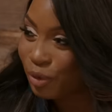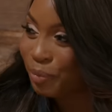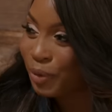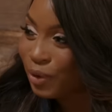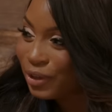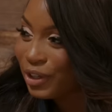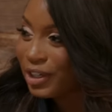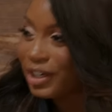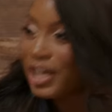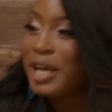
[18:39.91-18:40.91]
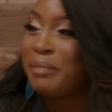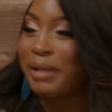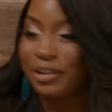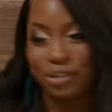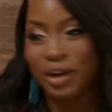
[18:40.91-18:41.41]
with the builder,
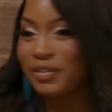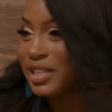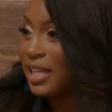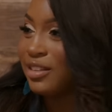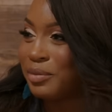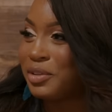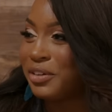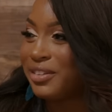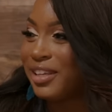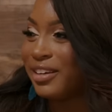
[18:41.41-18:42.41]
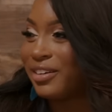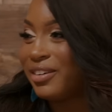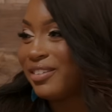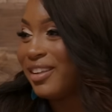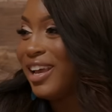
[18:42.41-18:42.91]
make sure everything is up to your
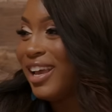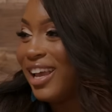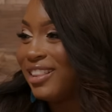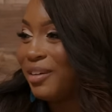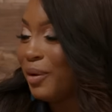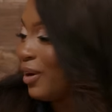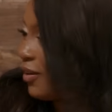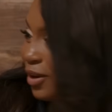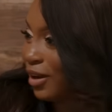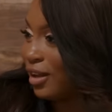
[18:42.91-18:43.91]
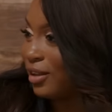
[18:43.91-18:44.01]
standards, and then we're gonna have a